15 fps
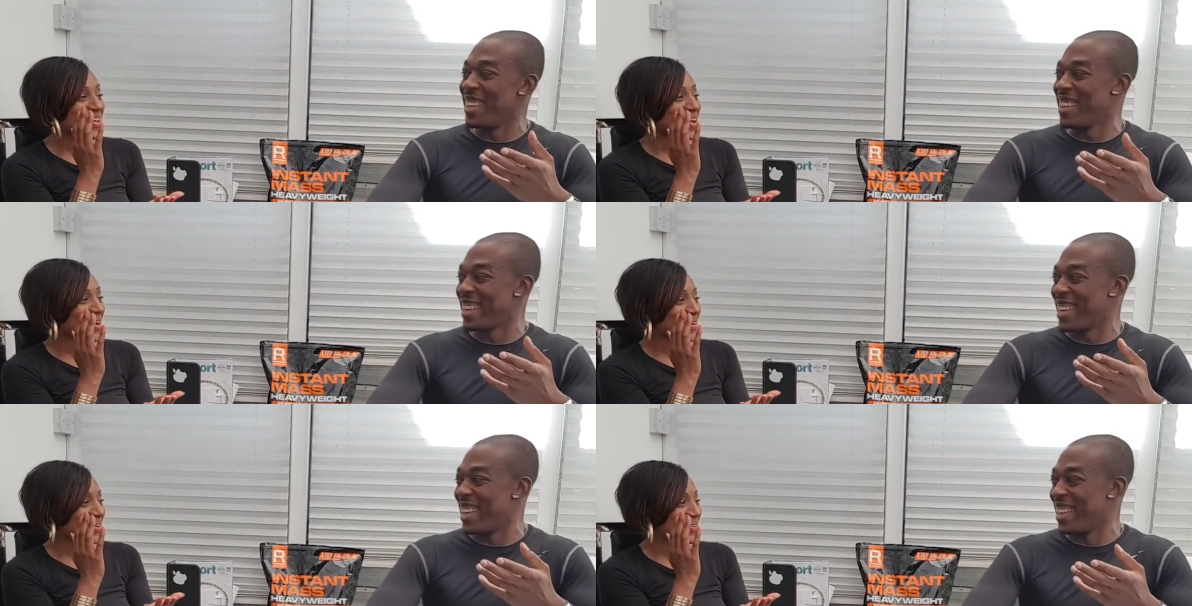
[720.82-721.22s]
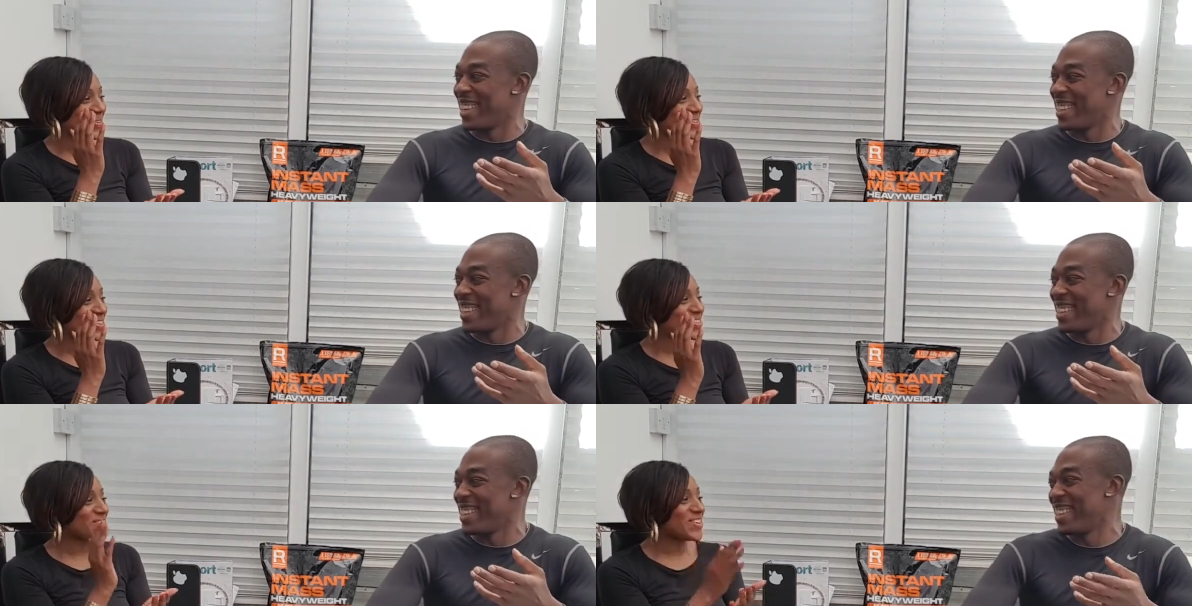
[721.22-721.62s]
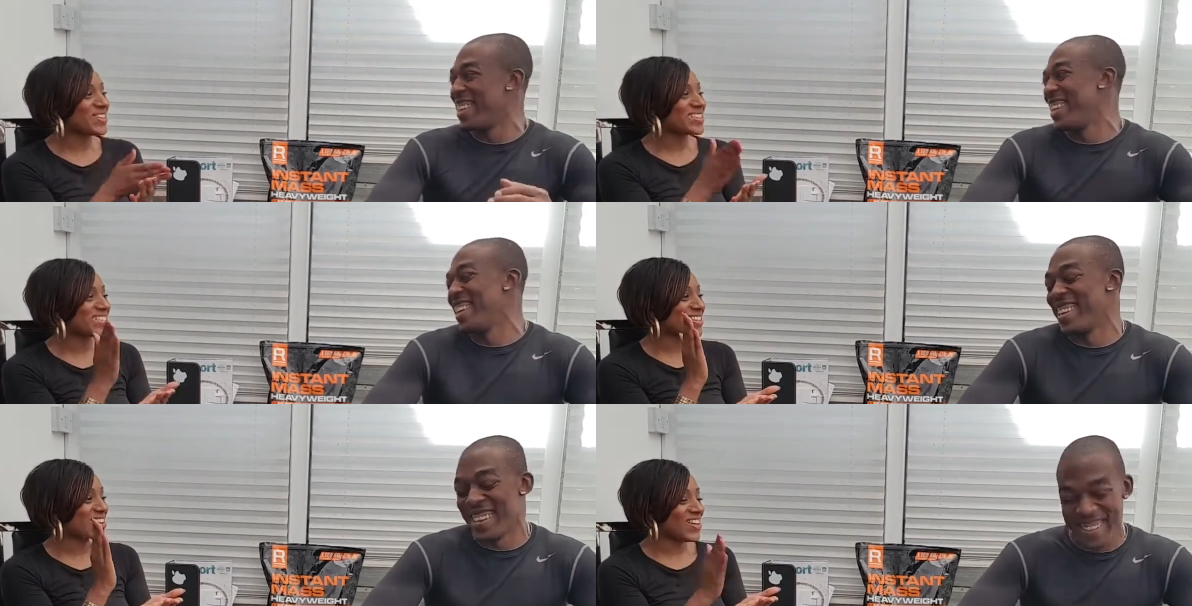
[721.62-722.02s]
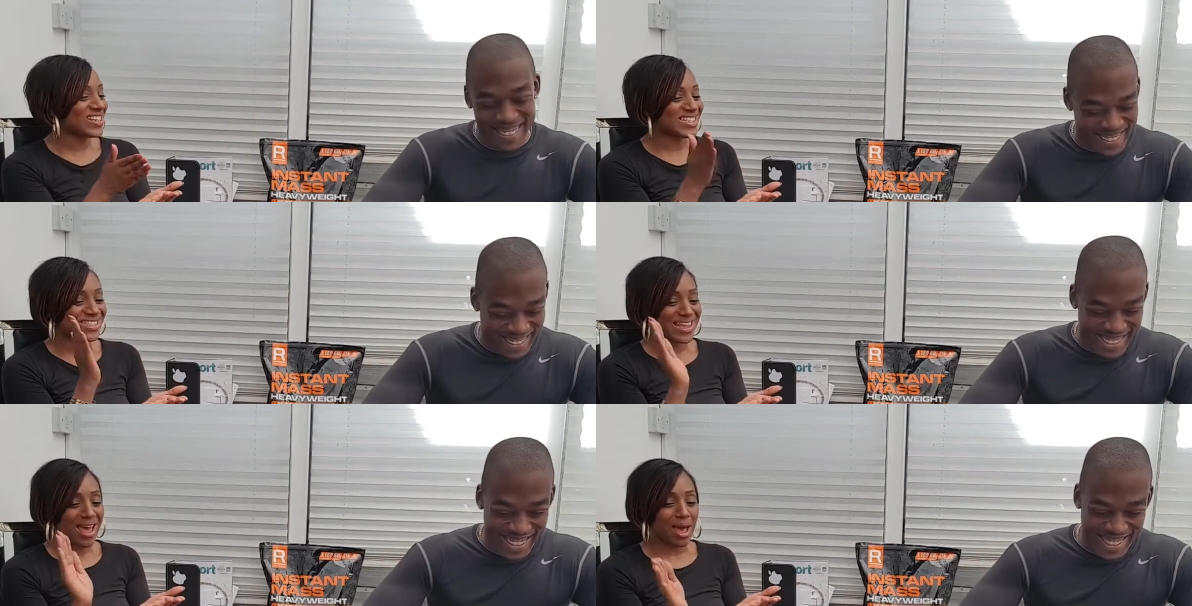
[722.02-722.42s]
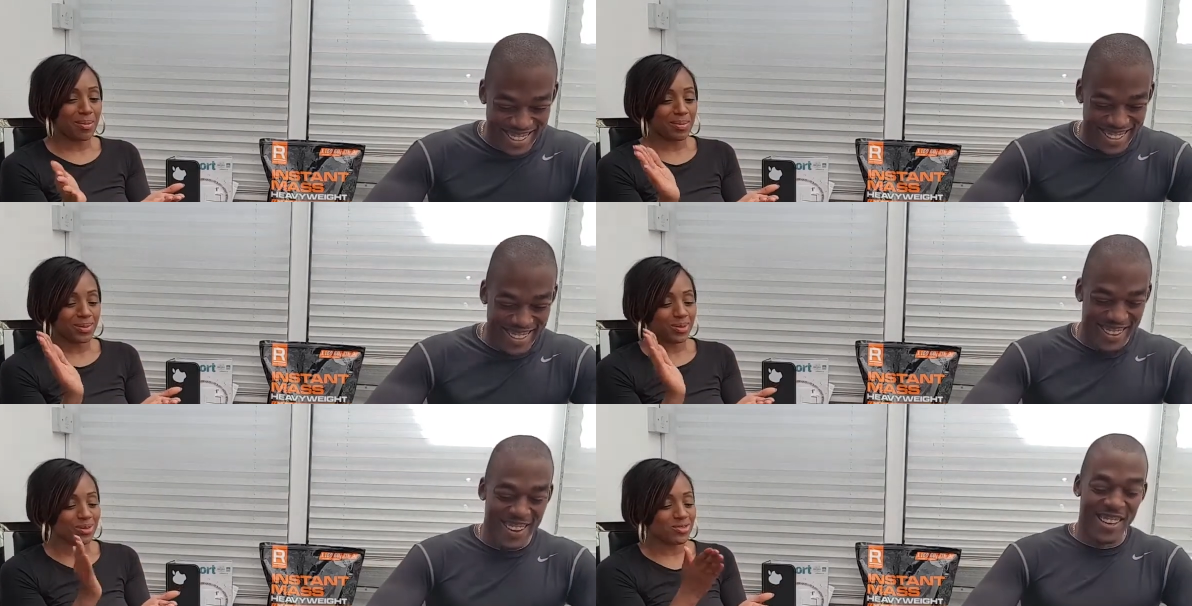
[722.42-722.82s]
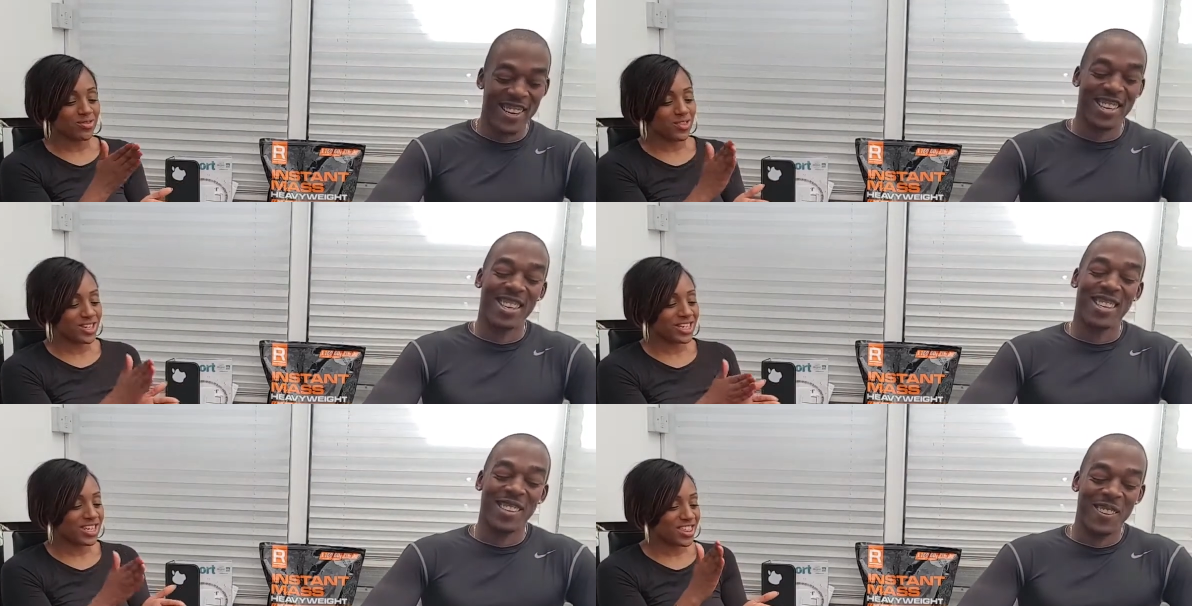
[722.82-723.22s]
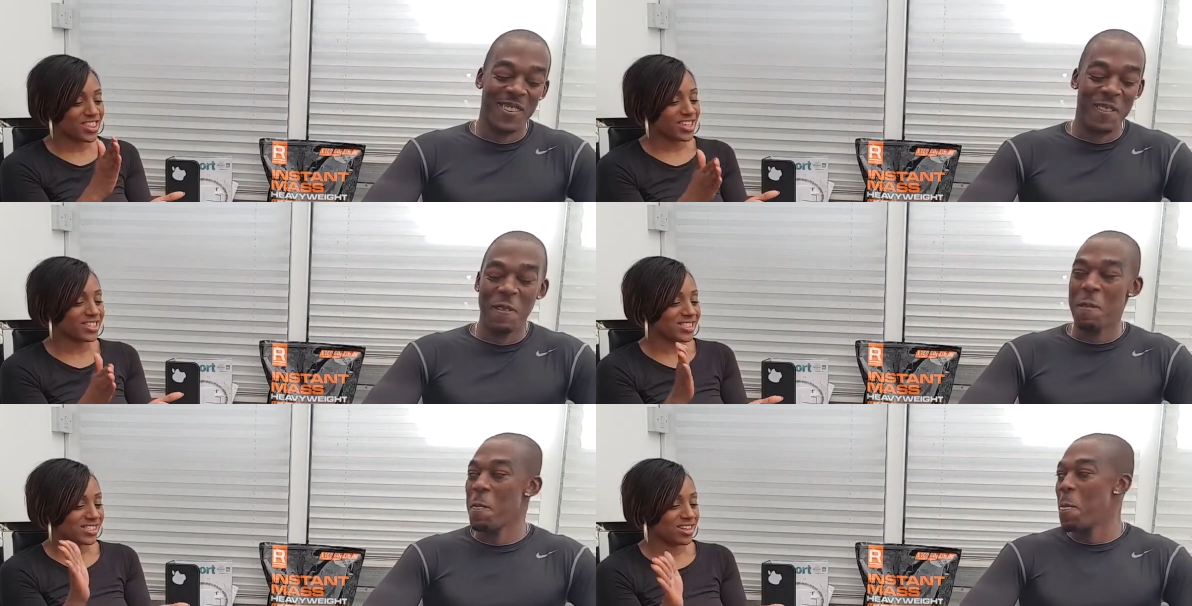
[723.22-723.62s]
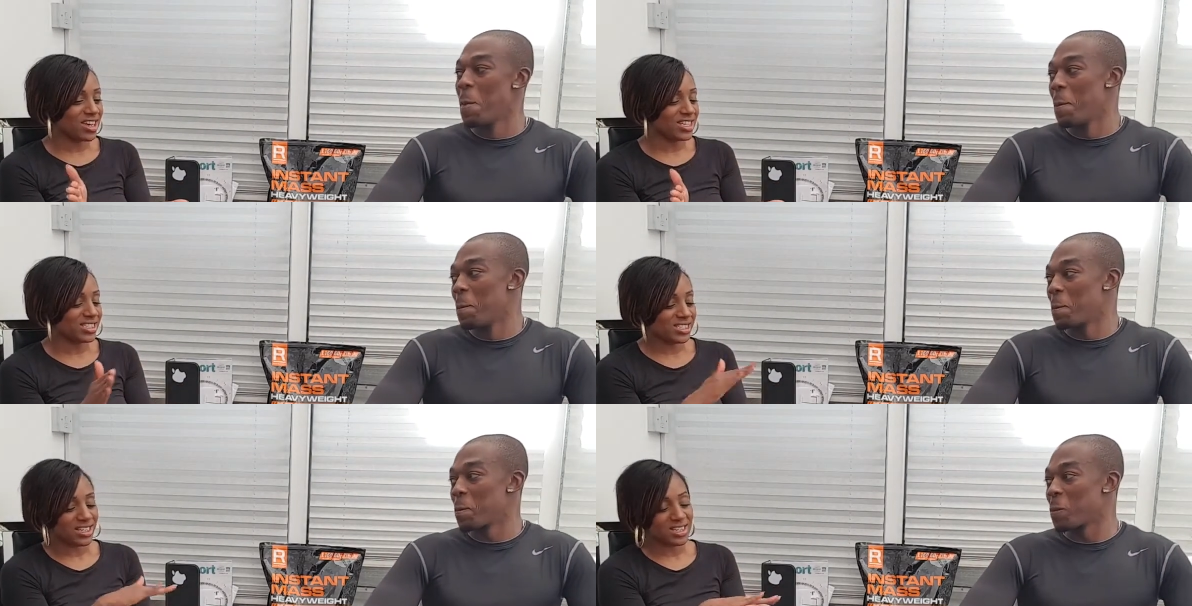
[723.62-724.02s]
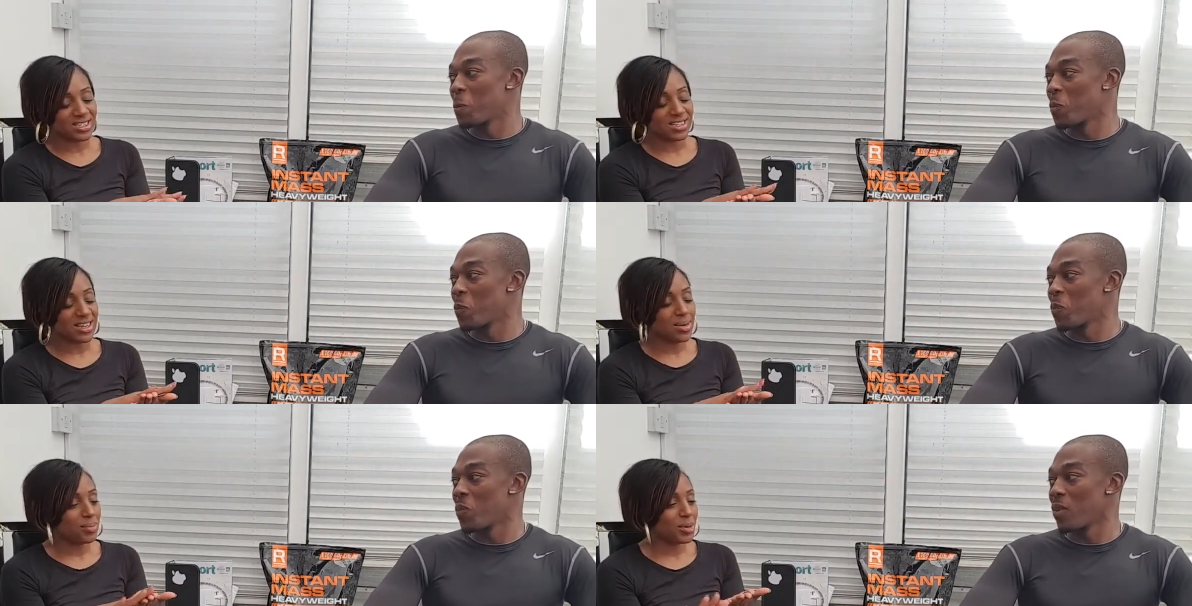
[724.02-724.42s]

Speaker 1: no, you gotta slice the apple, really thin slices.